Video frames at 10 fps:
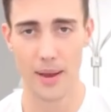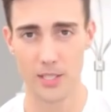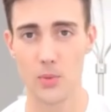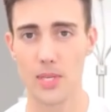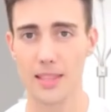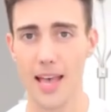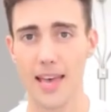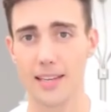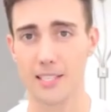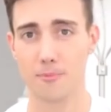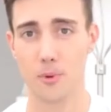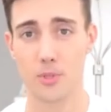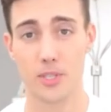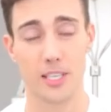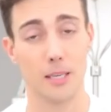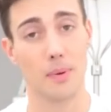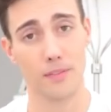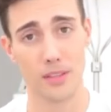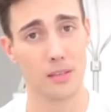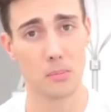By doing that, it's supposed to keep
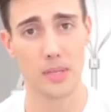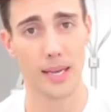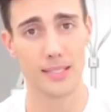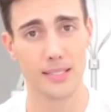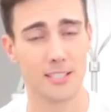everything in place.